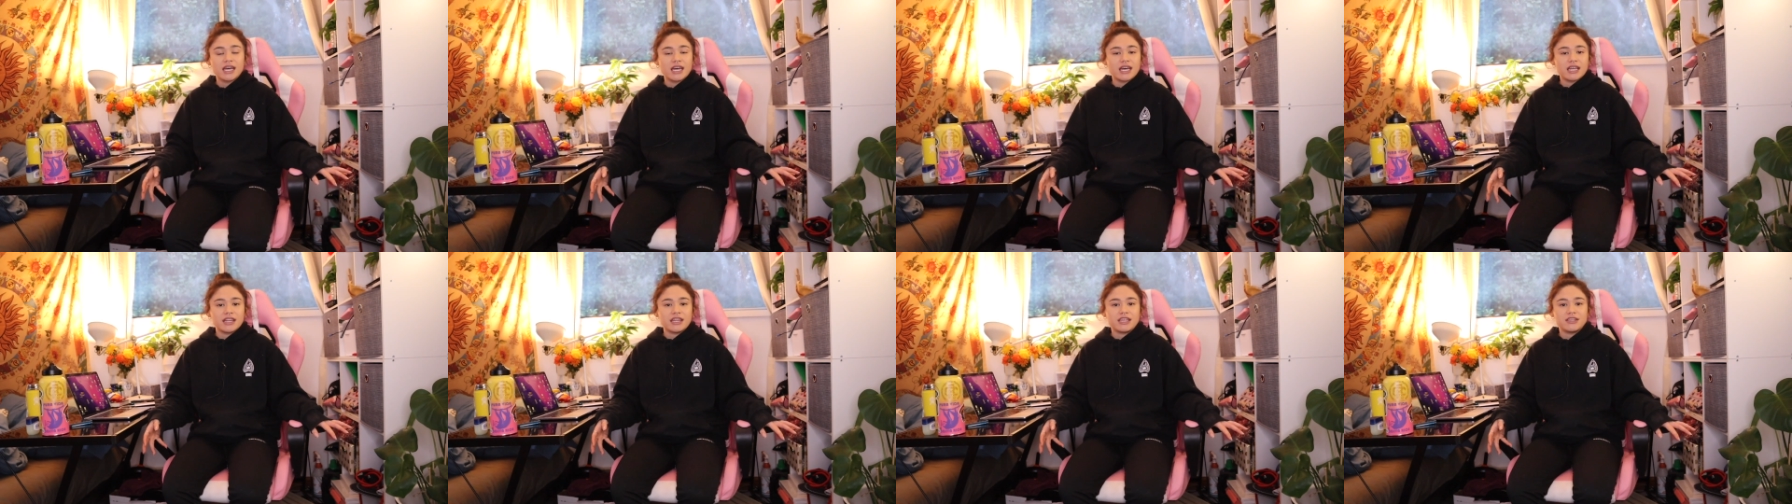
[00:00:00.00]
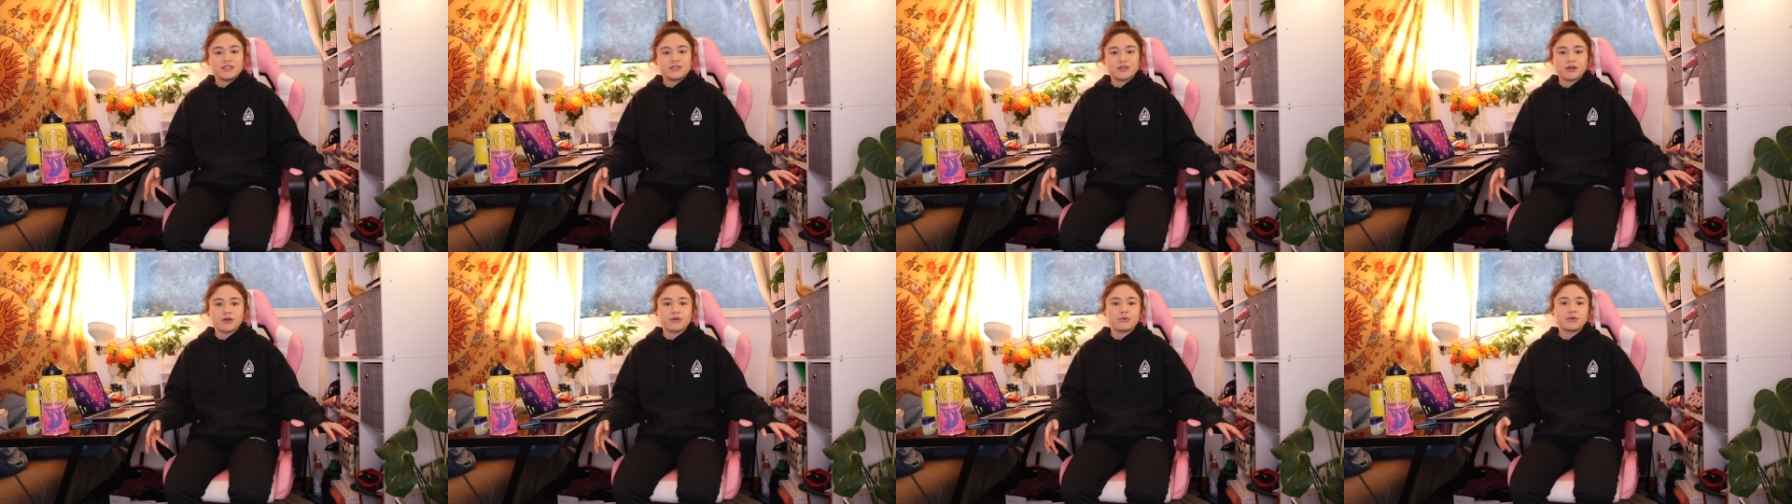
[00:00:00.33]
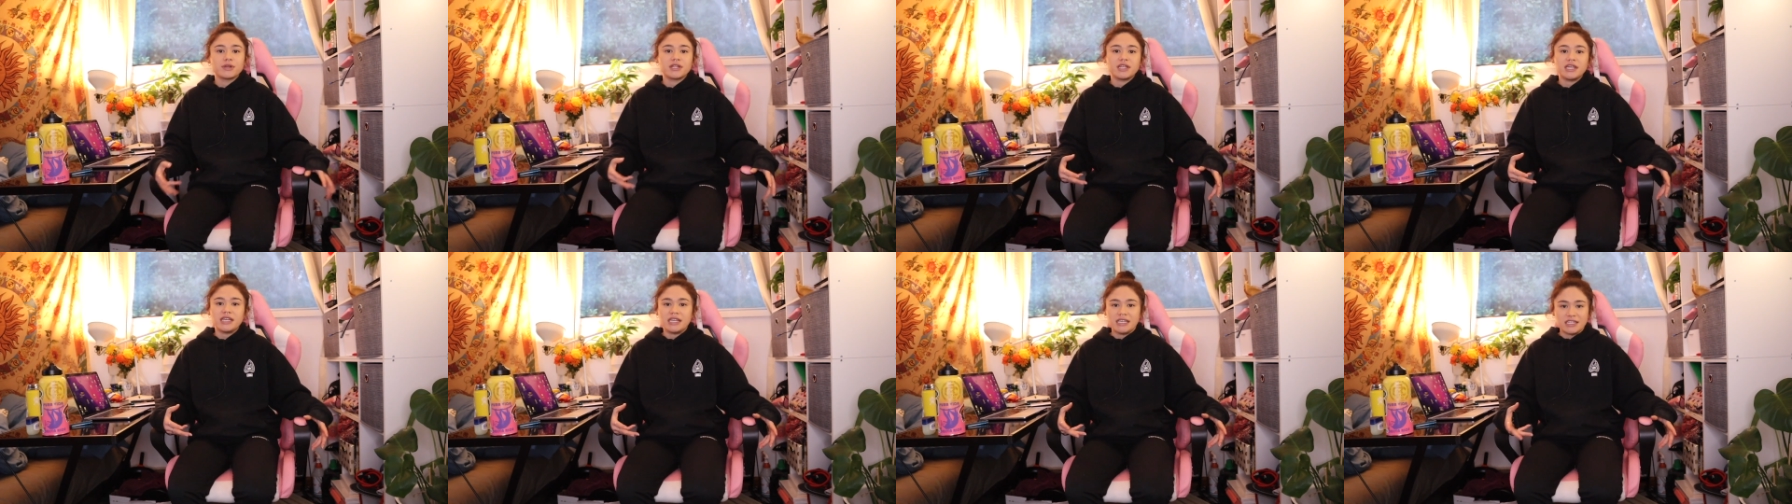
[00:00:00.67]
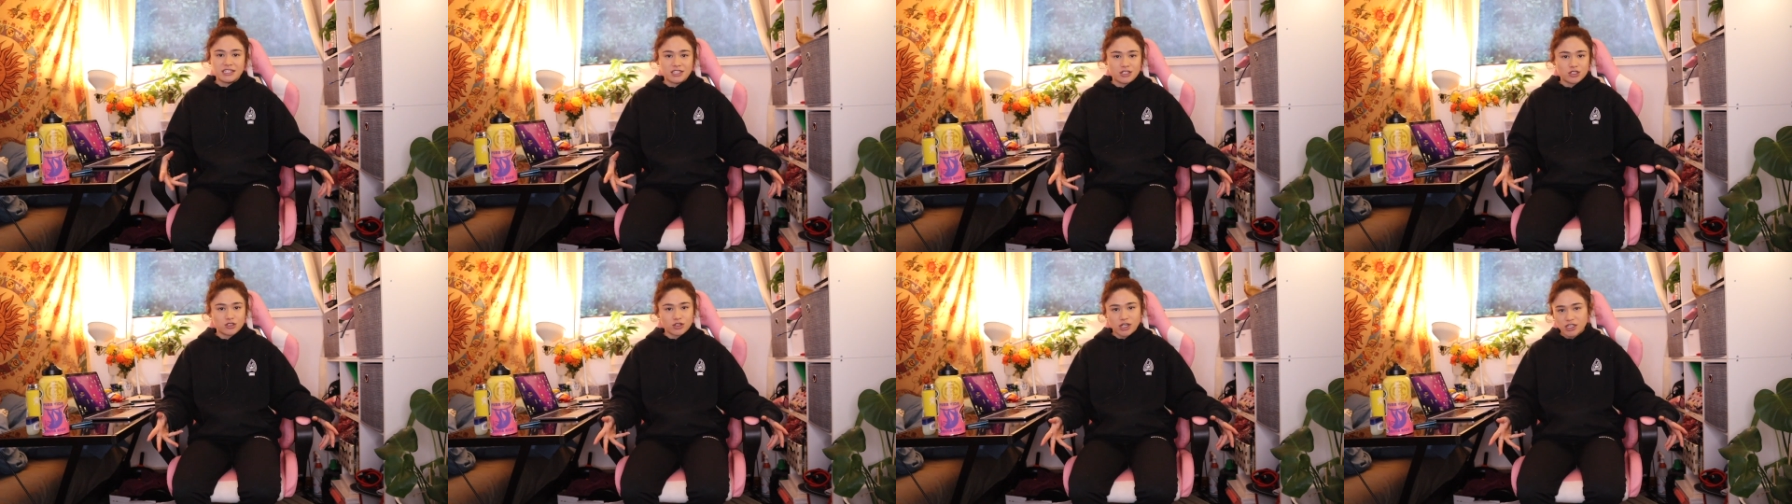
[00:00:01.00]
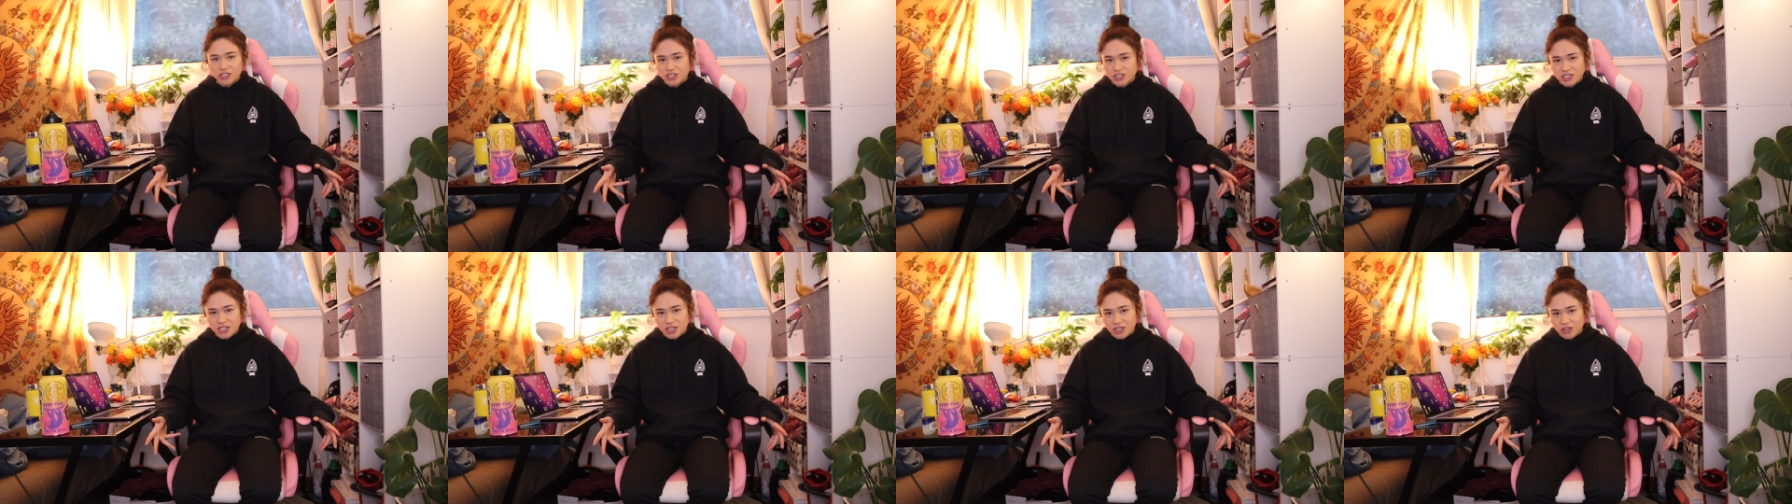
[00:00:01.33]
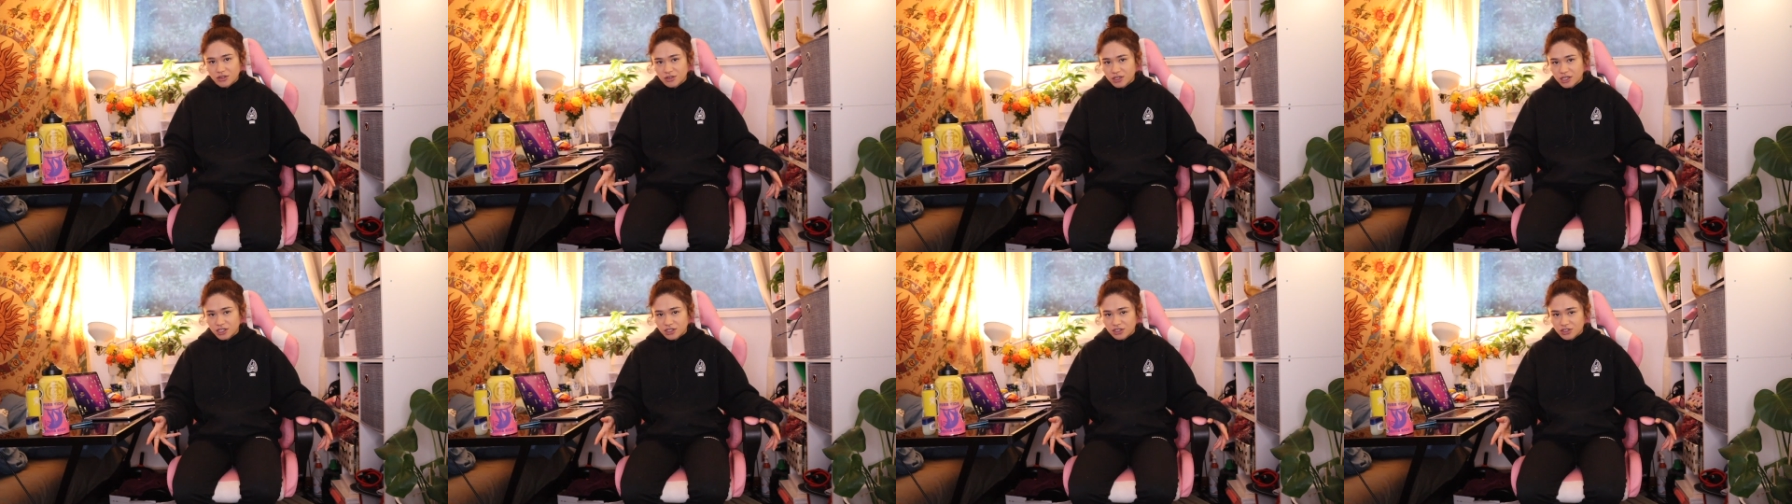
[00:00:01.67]
These are really easy stretches that
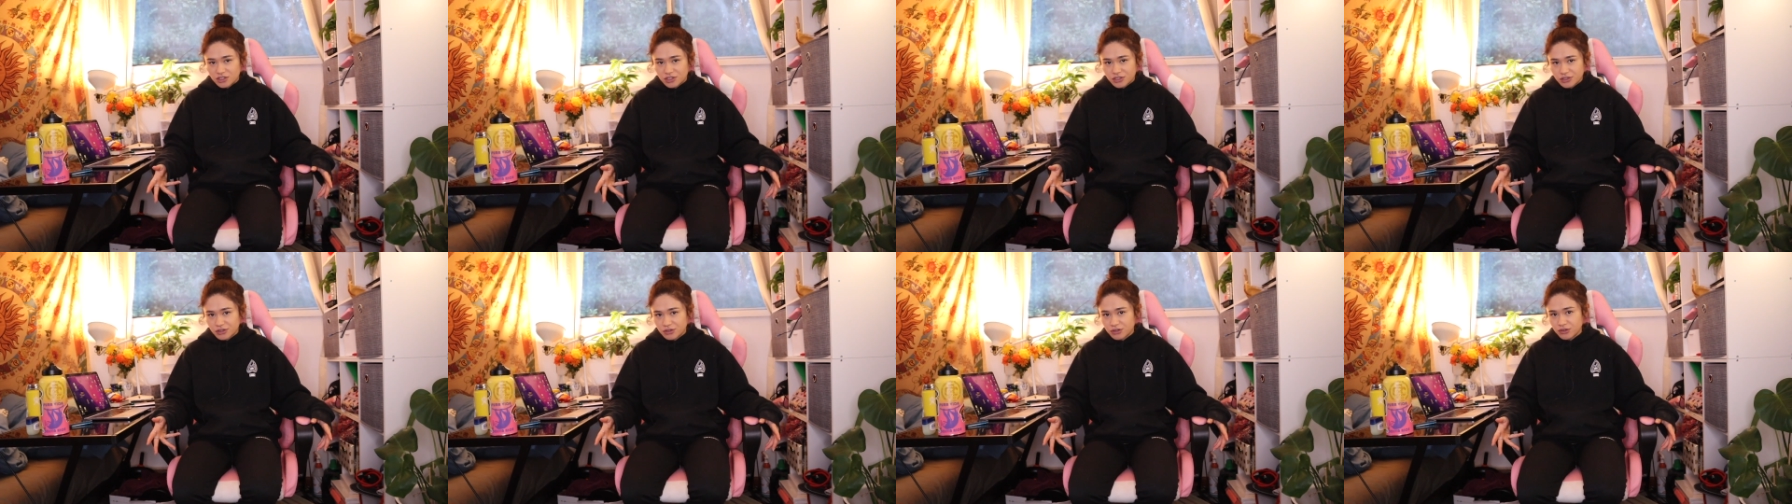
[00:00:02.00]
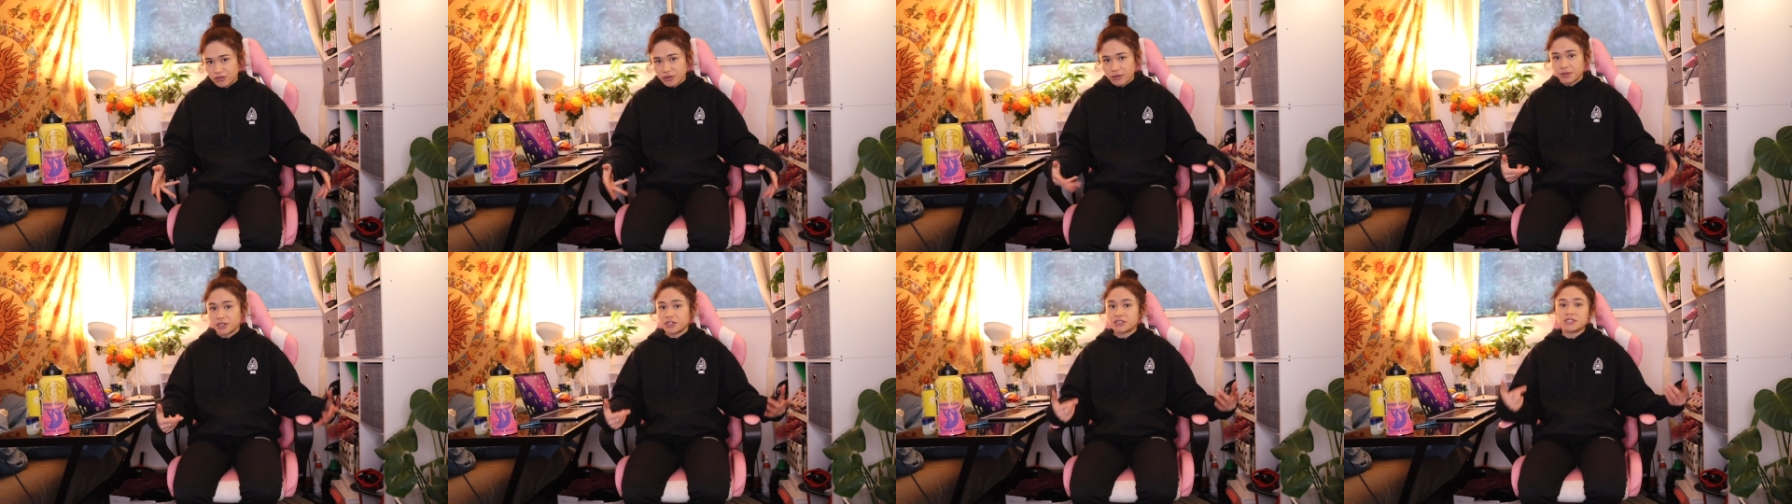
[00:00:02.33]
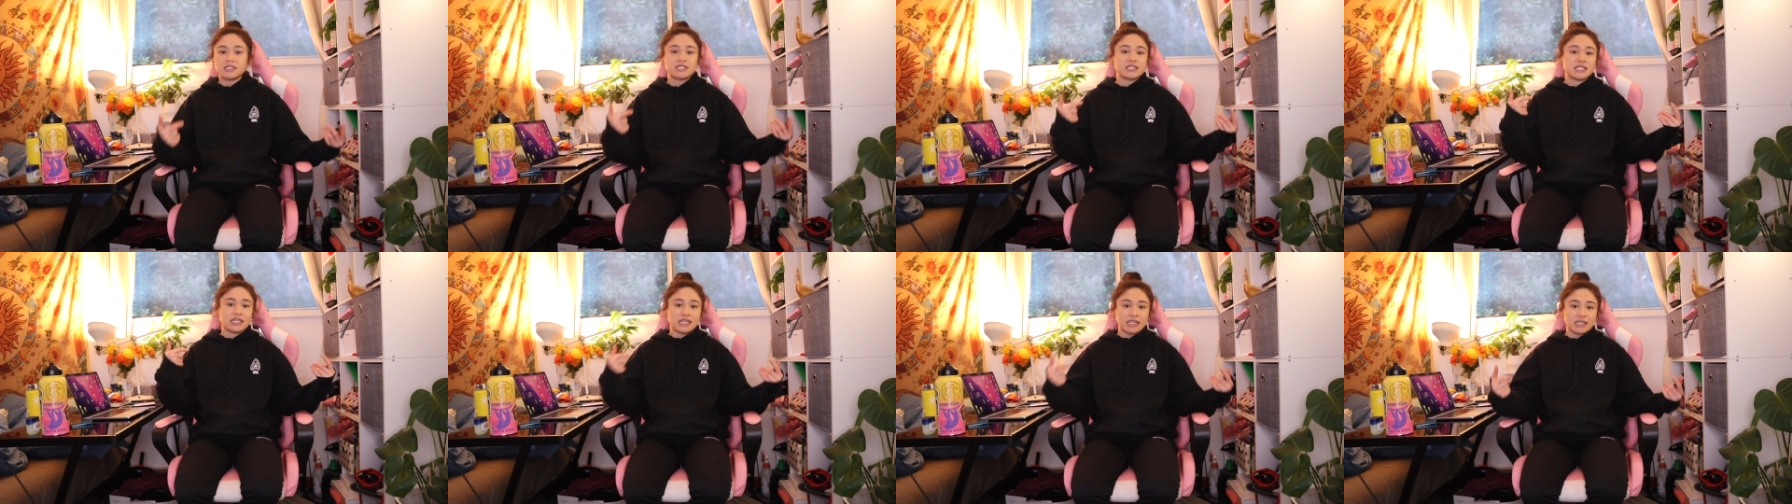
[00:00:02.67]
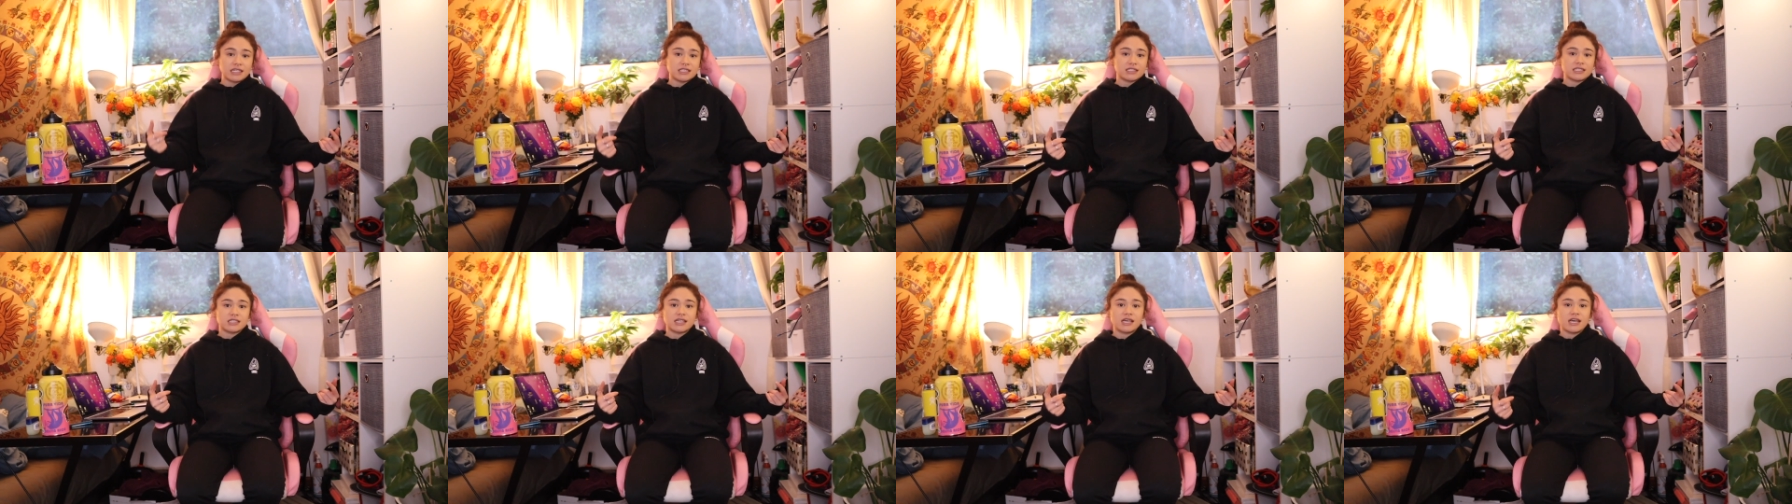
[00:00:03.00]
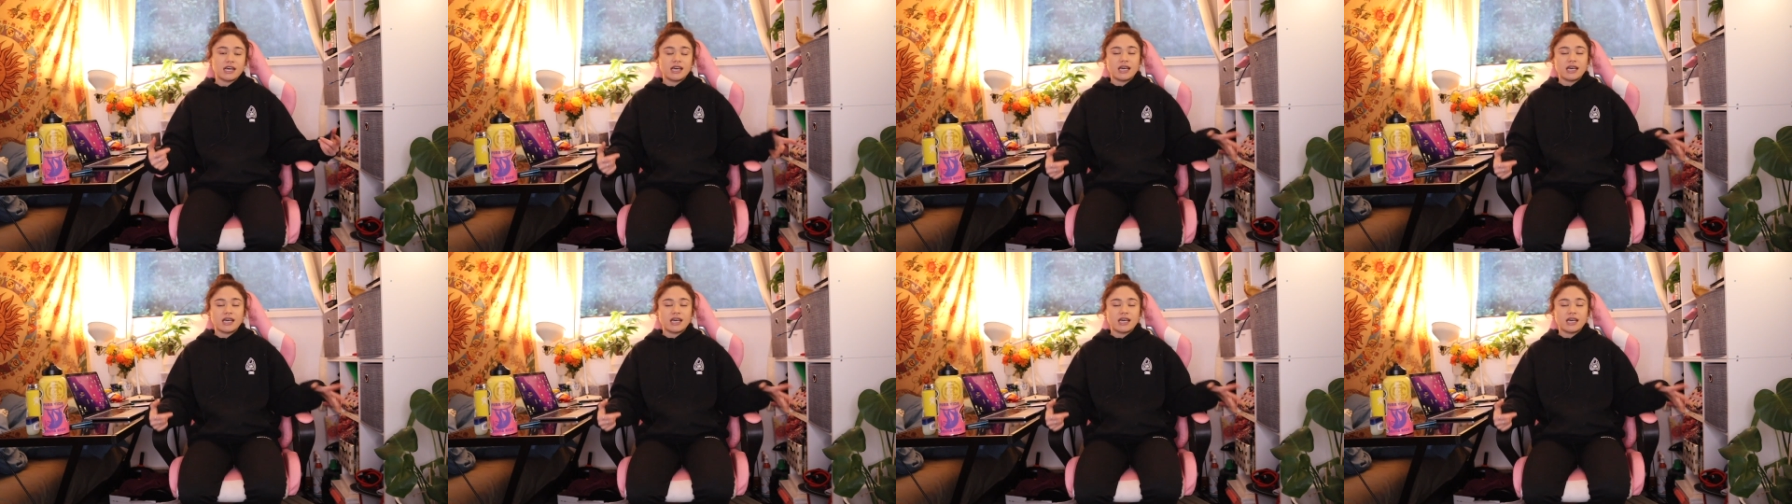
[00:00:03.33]
you can do from your seat,